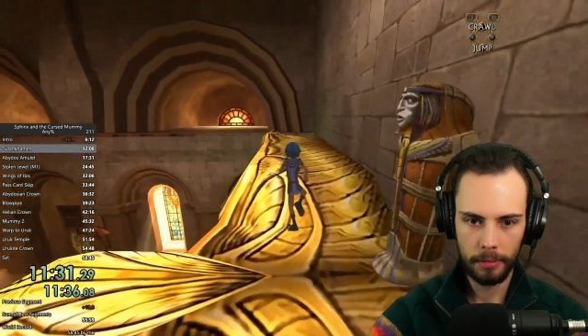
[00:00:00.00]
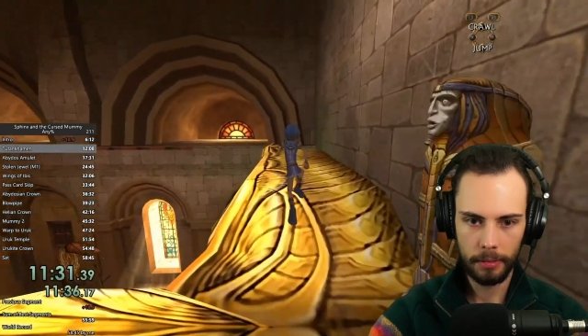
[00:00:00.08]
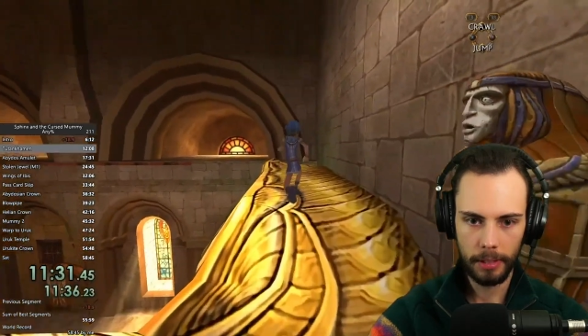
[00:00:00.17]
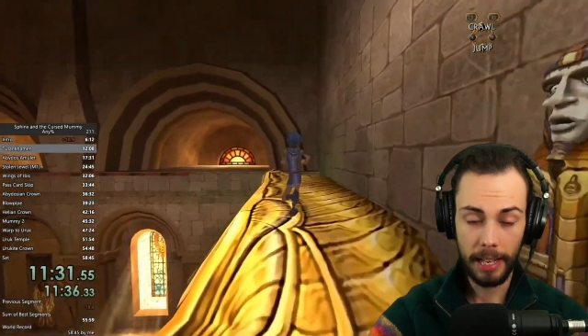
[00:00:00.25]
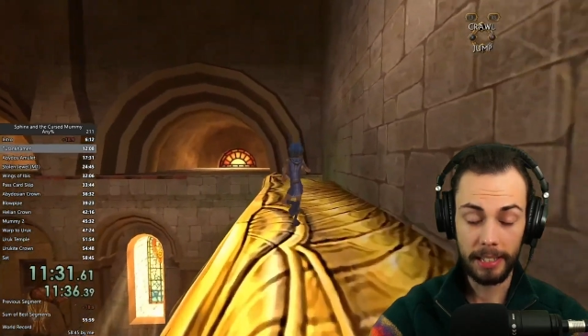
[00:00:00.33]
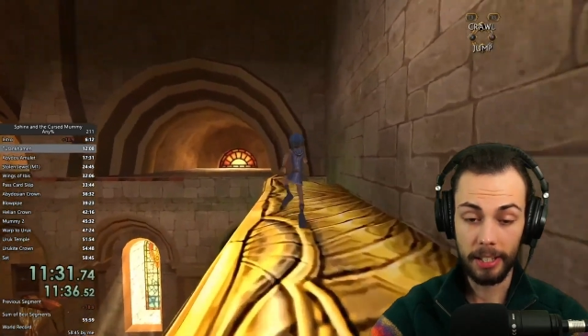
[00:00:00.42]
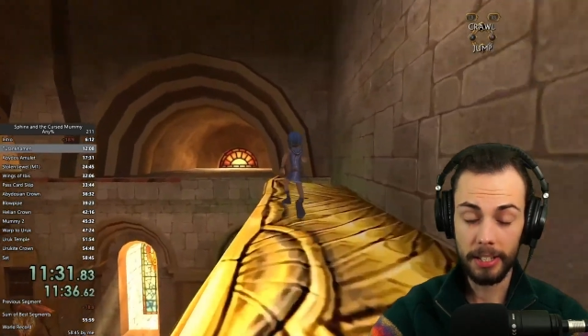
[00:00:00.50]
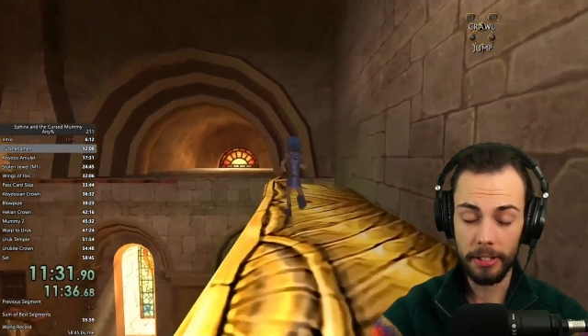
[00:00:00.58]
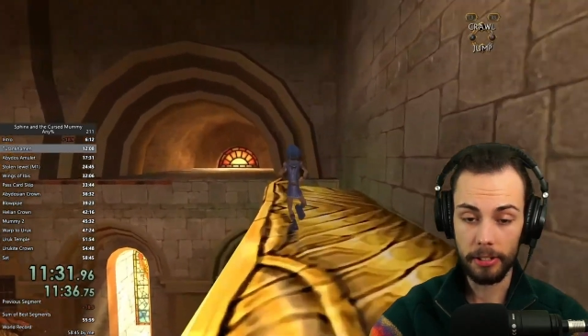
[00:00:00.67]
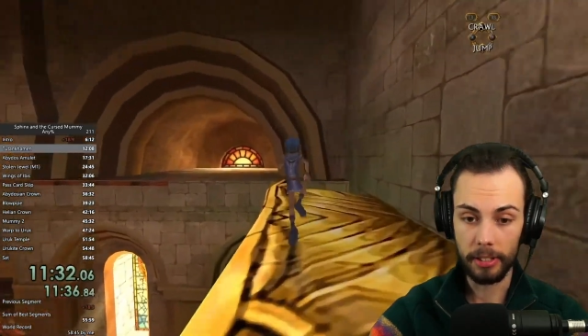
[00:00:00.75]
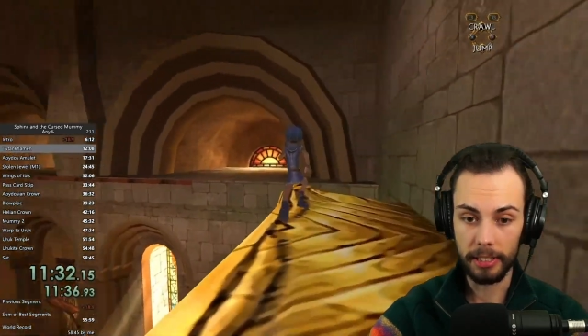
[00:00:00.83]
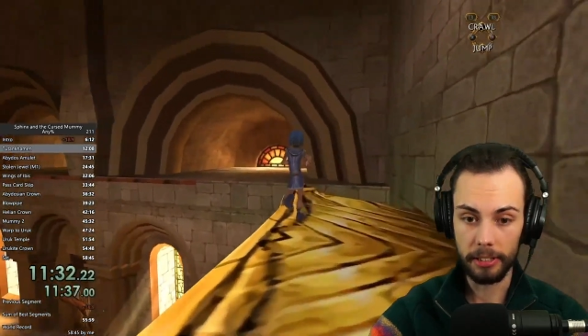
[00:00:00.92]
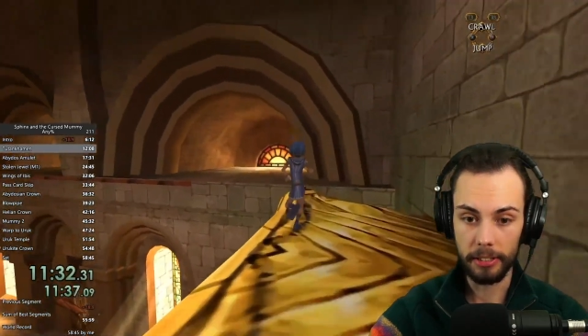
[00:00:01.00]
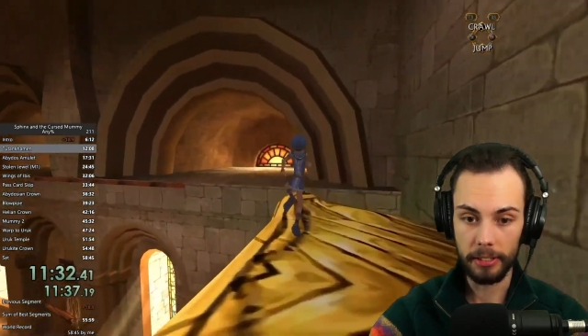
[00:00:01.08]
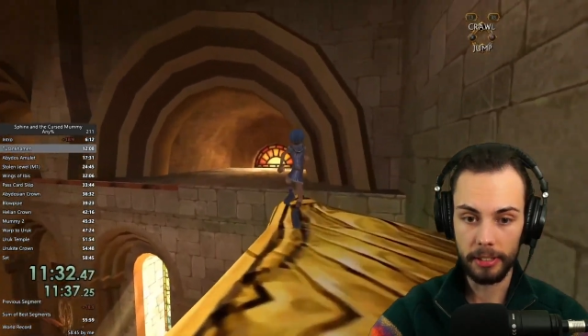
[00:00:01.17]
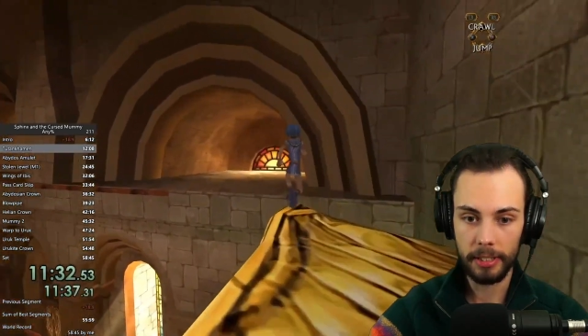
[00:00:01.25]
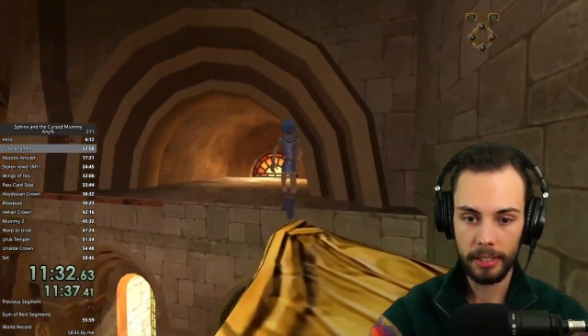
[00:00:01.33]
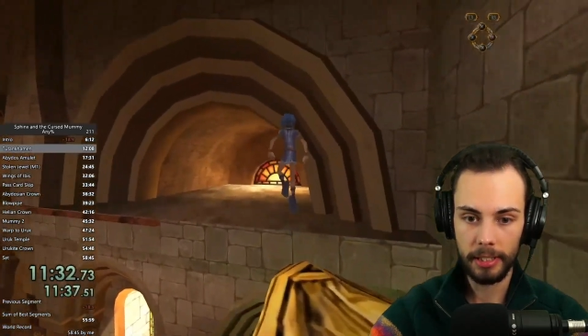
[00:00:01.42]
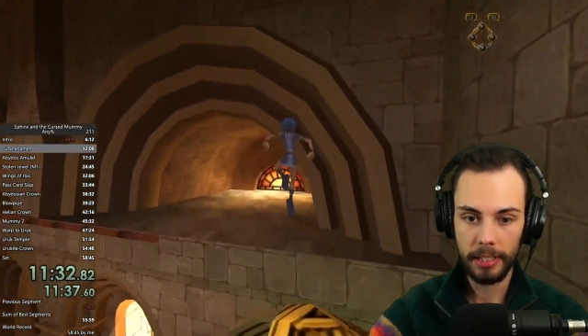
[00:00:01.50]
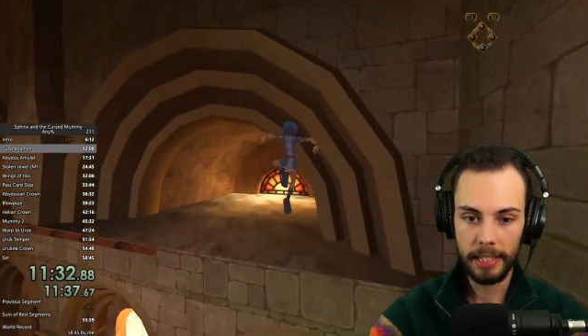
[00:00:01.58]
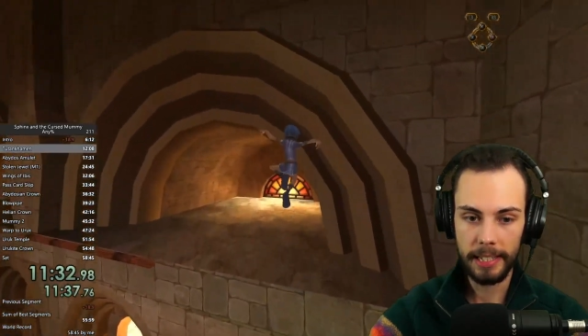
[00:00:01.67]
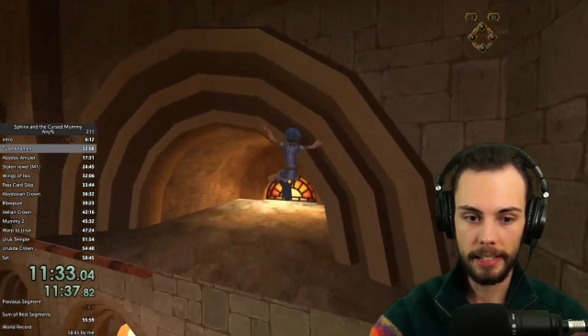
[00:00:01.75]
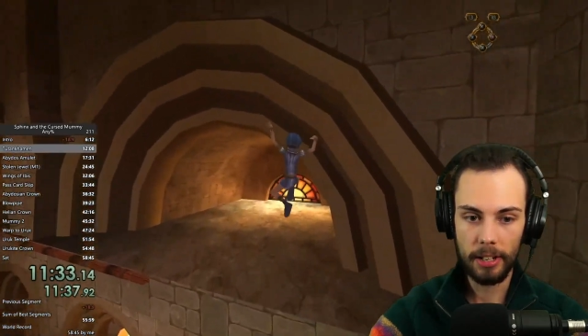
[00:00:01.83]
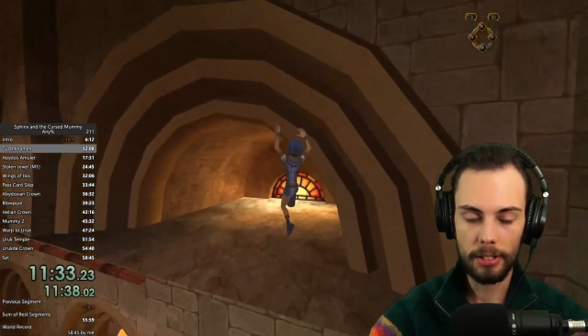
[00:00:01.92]
as I usually do,
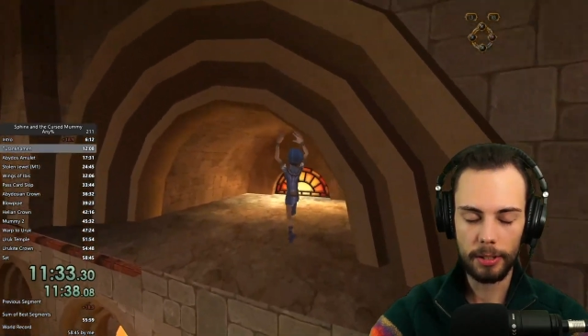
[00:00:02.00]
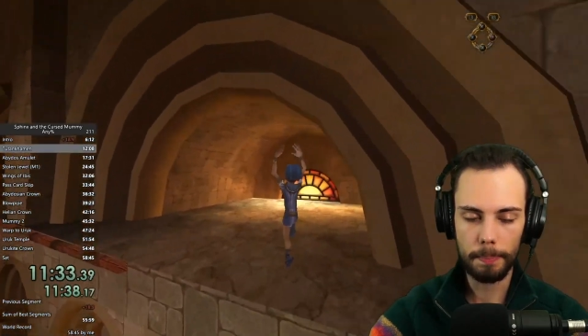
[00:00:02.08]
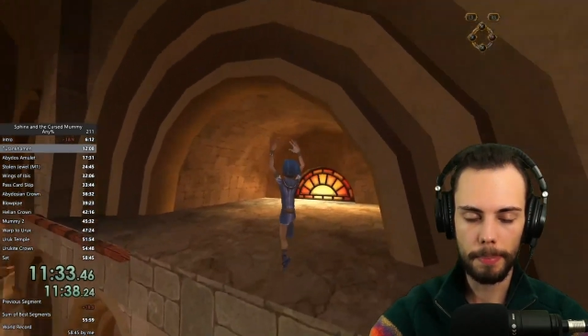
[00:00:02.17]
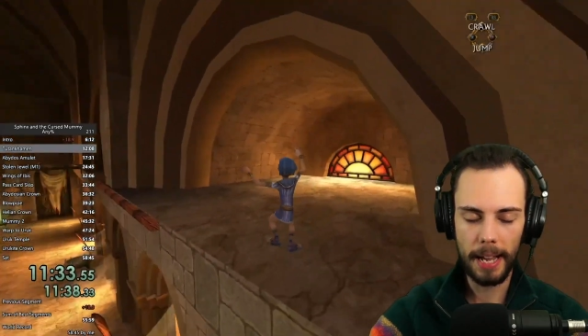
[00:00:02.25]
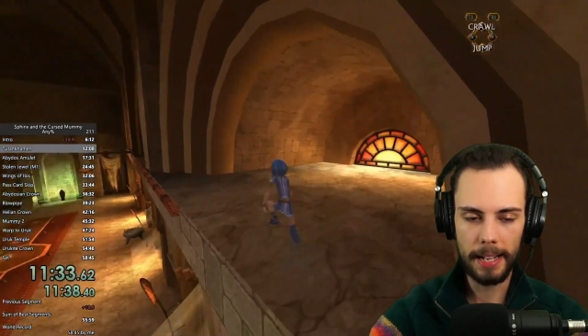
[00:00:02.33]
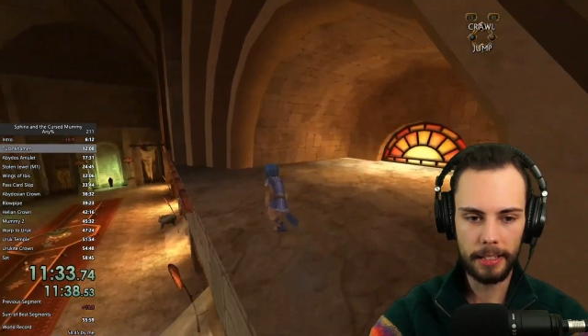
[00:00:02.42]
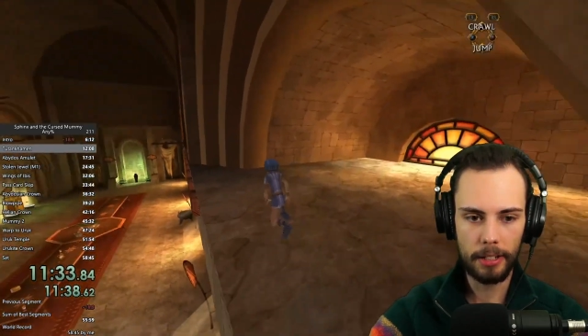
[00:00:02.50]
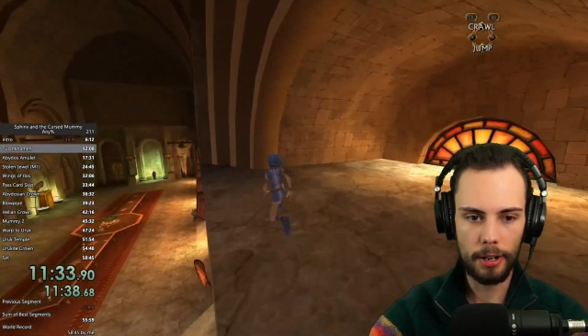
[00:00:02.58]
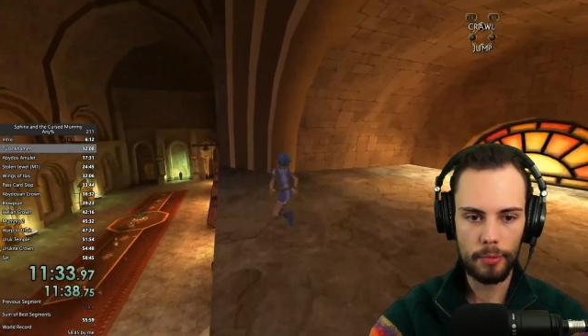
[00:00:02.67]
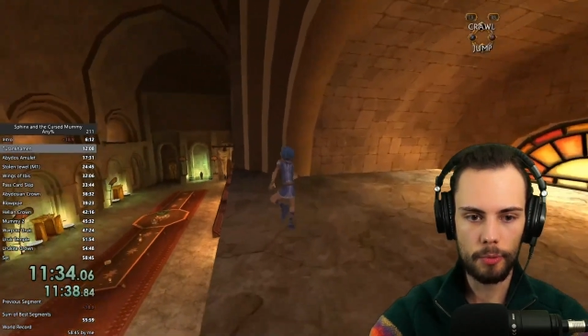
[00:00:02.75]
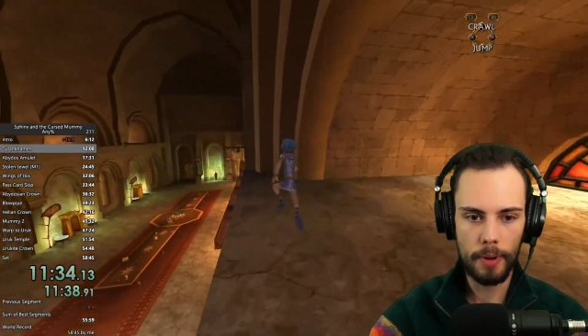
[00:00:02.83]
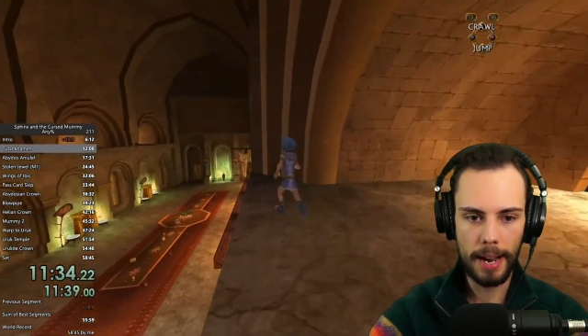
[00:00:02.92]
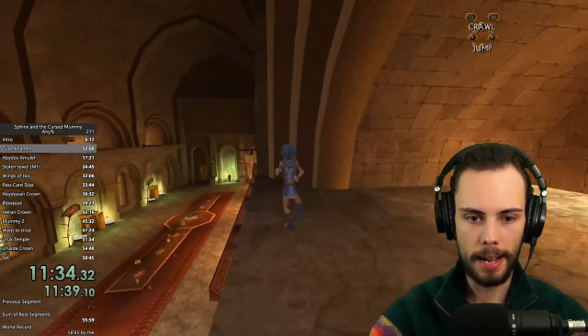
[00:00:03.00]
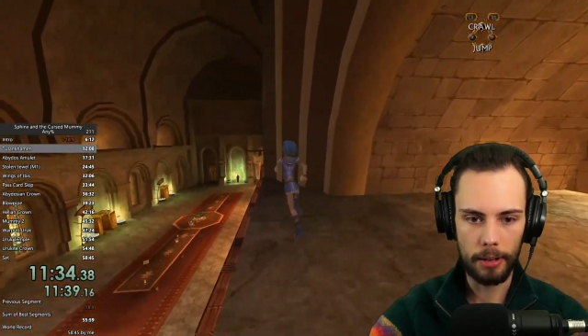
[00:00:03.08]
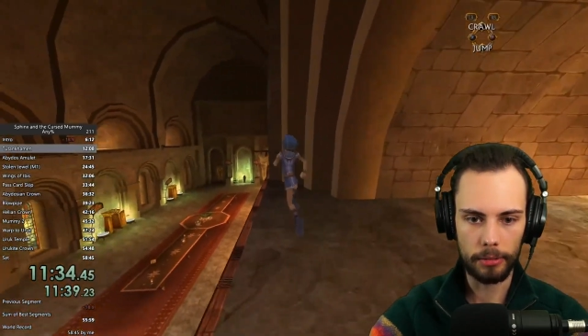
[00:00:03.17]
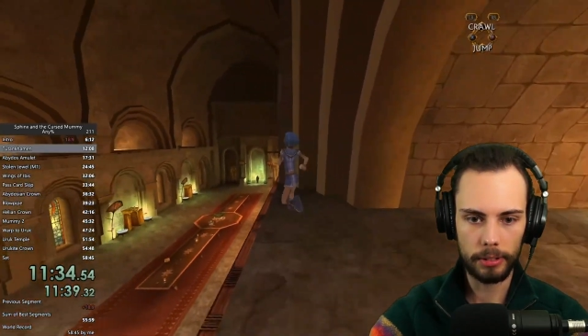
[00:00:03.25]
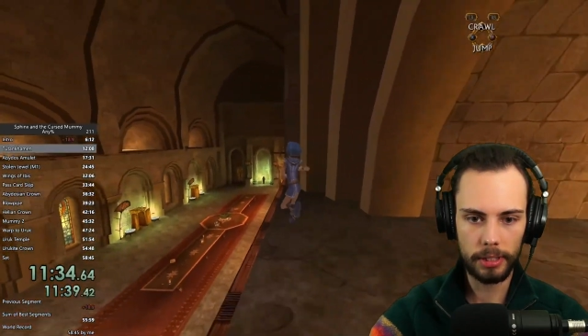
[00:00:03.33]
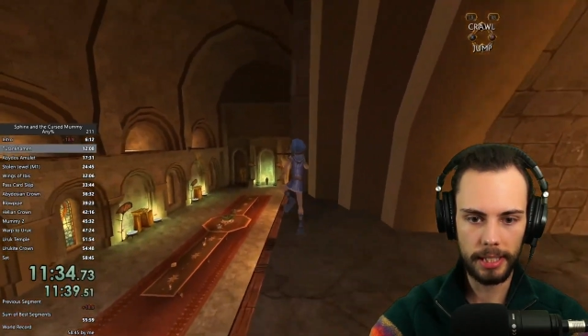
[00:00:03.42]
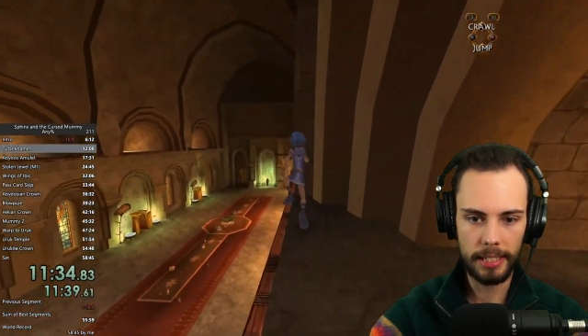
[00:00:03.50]
he goes back around